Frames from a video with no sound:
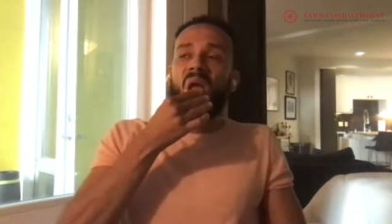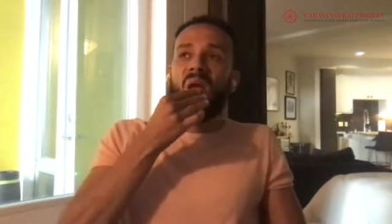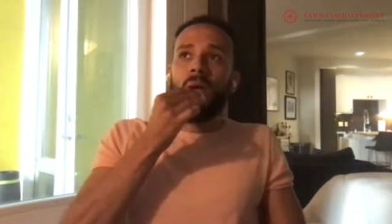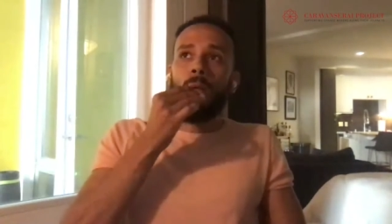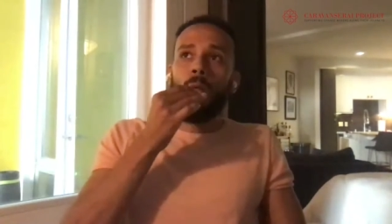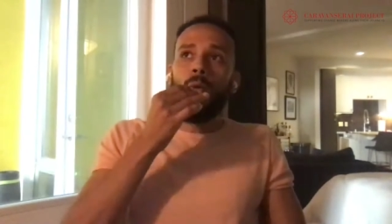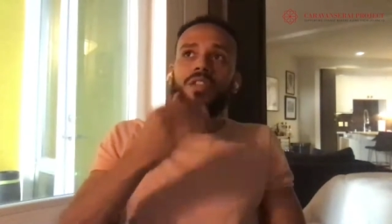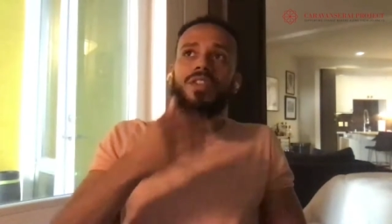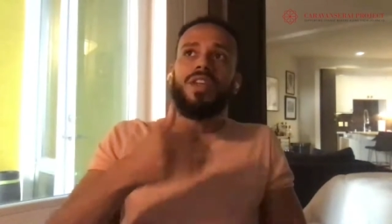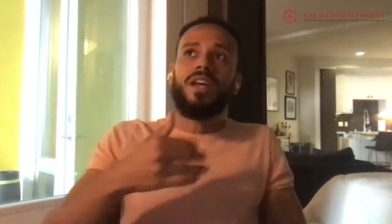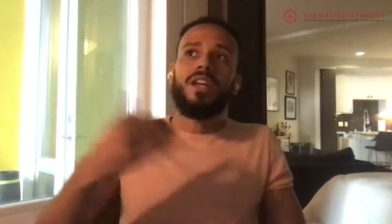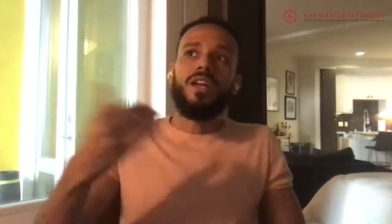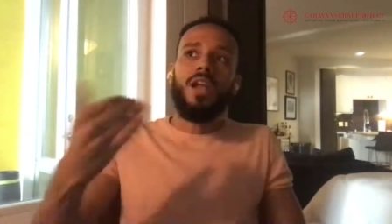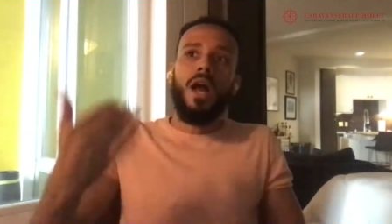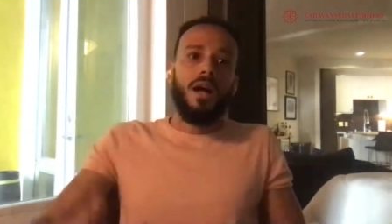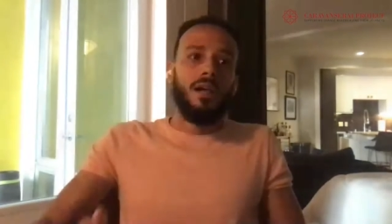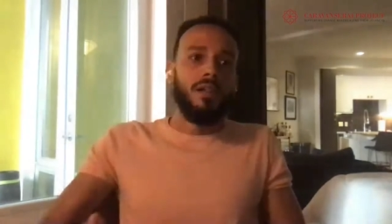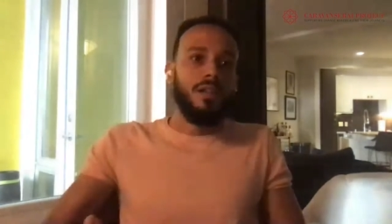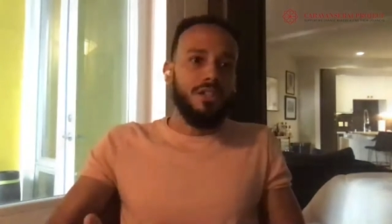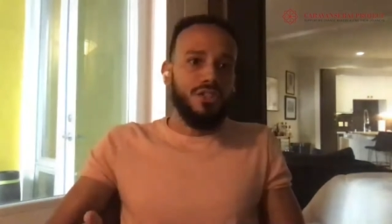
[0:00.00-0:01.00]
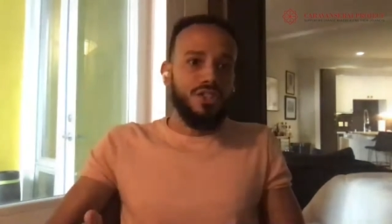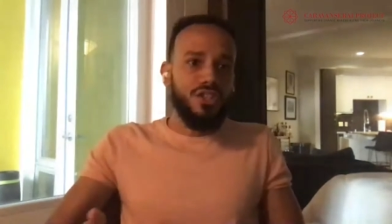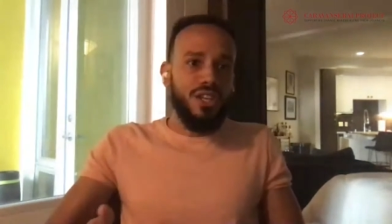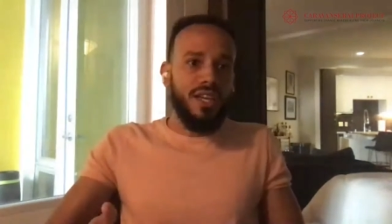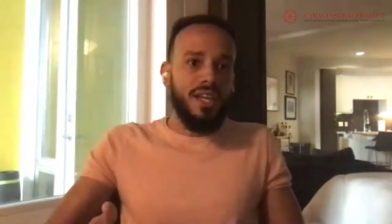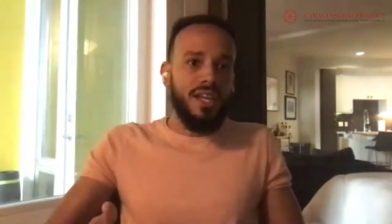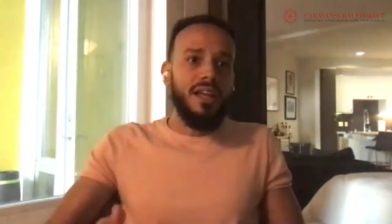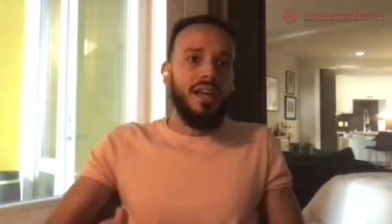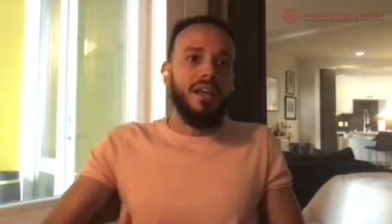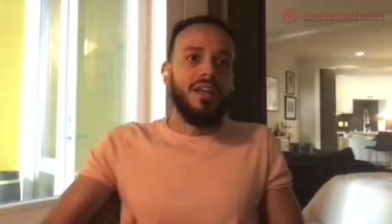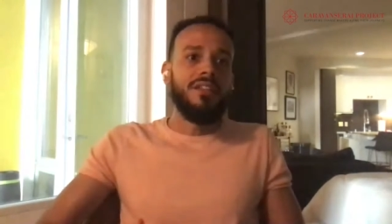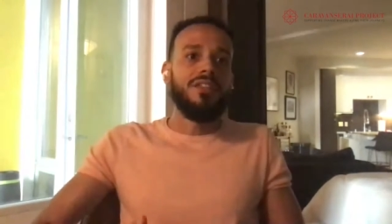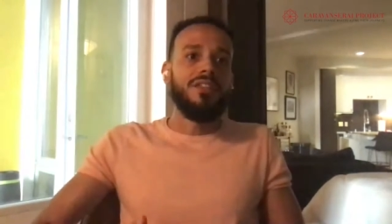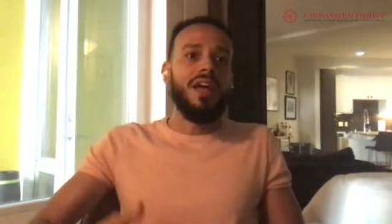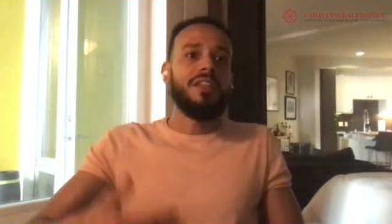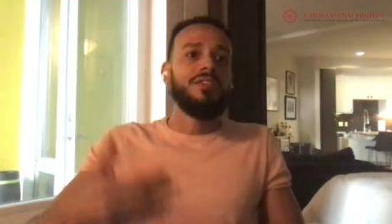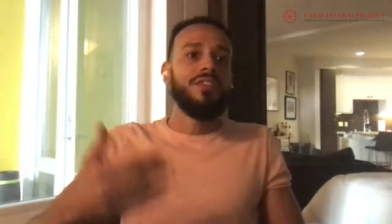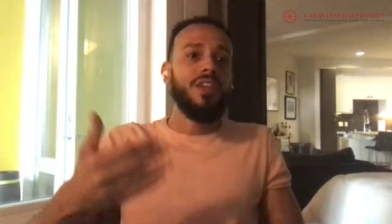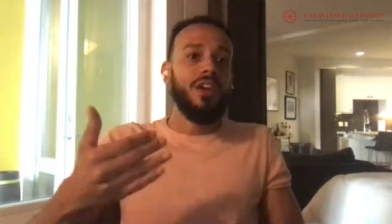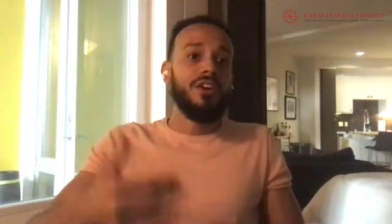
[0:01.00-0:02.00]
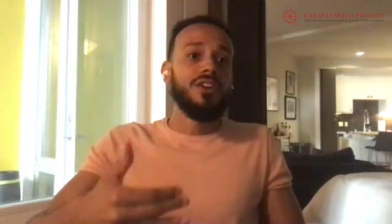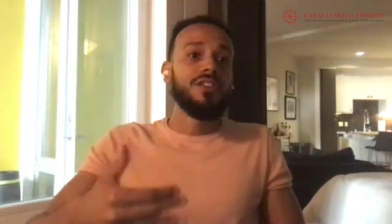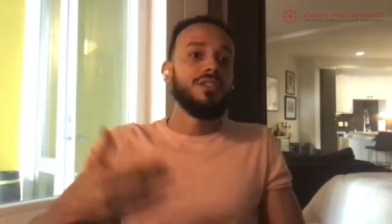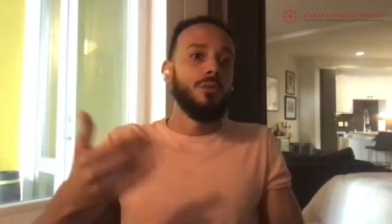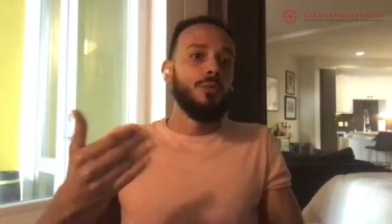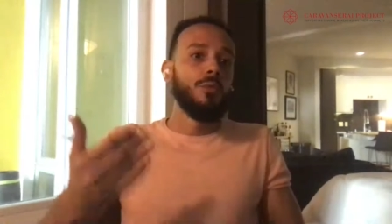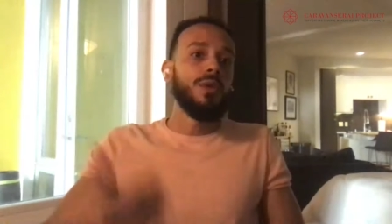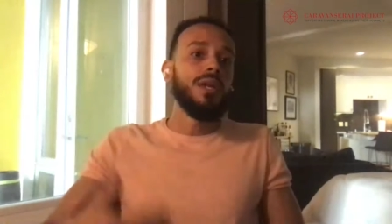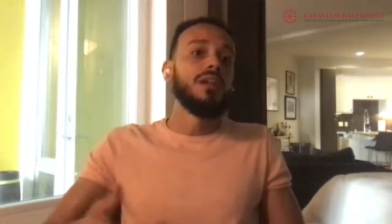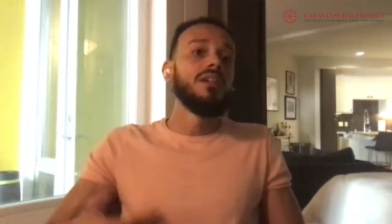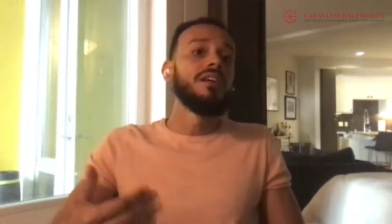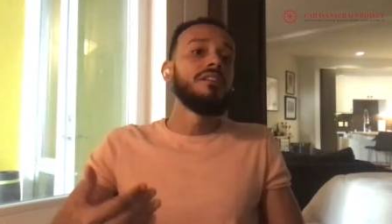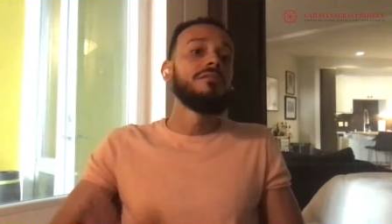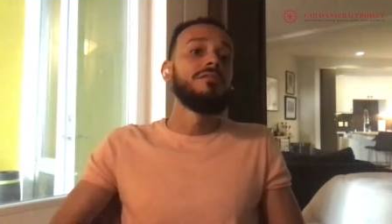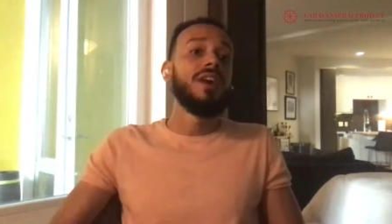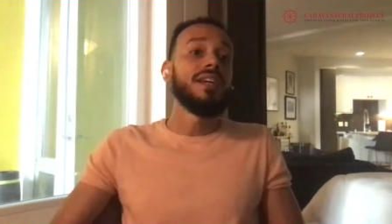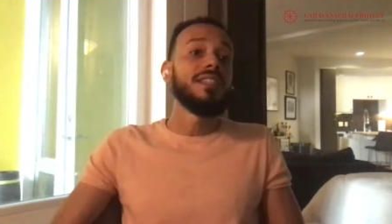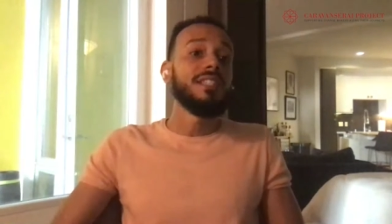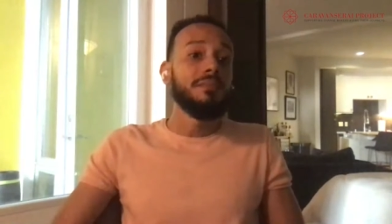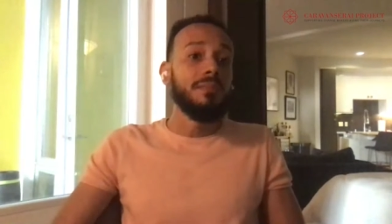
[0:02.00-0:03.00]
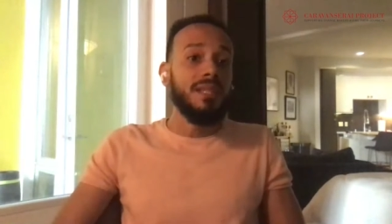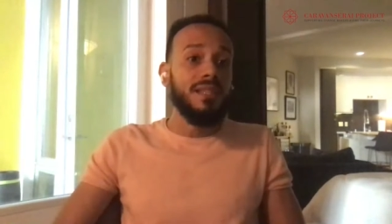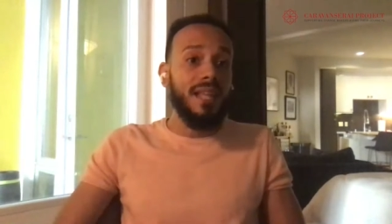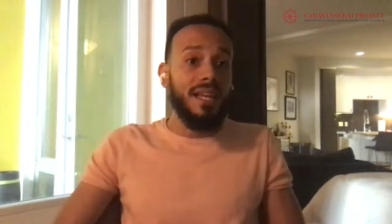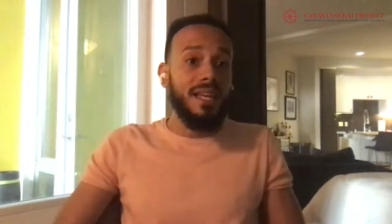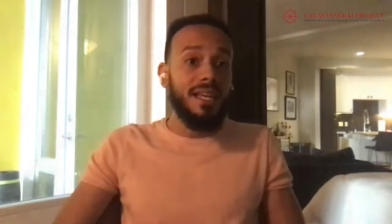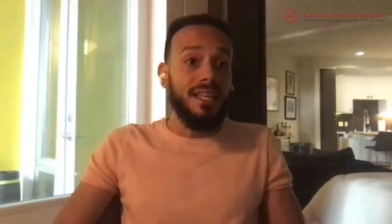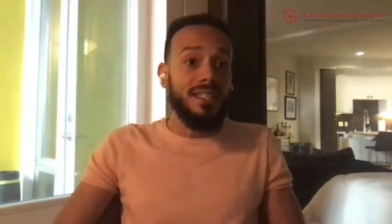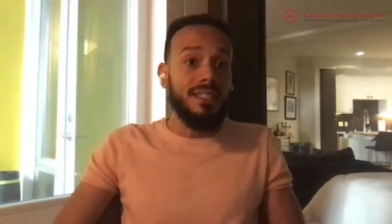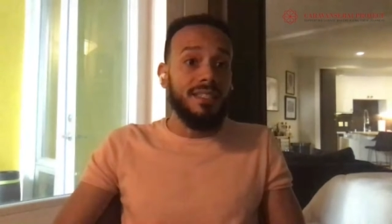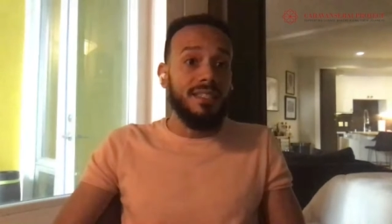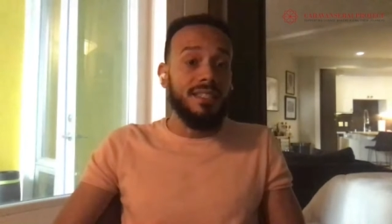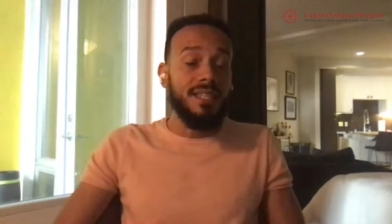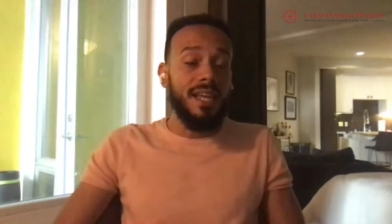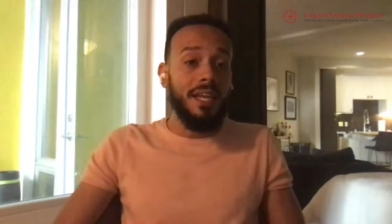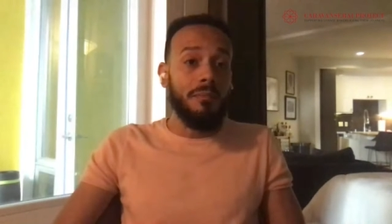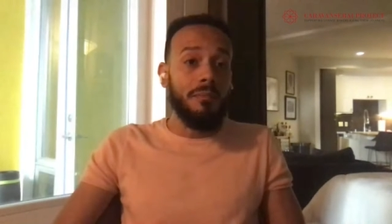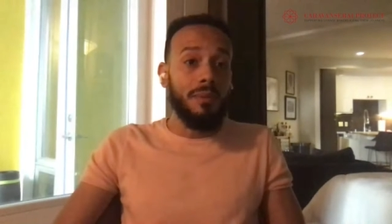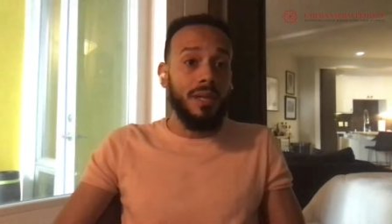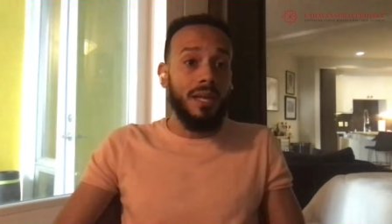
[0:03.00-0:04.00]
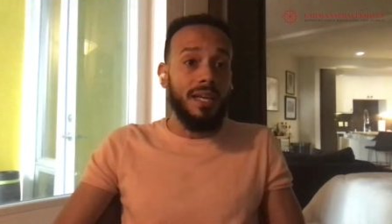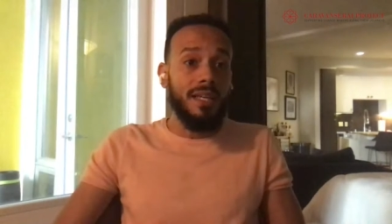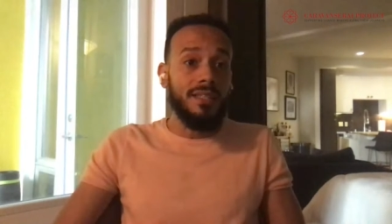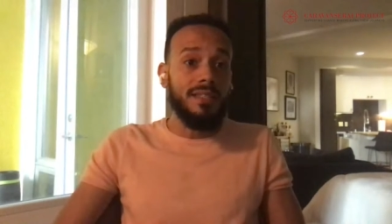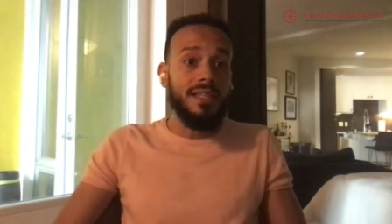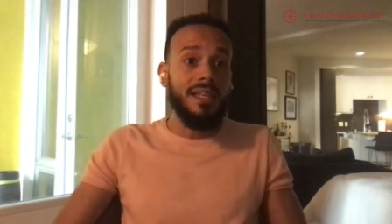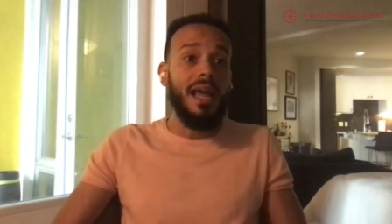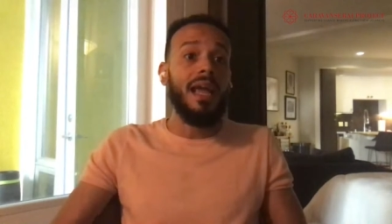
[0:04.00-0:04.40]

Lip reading: with acknowledging that there is a real investment that needs to take place.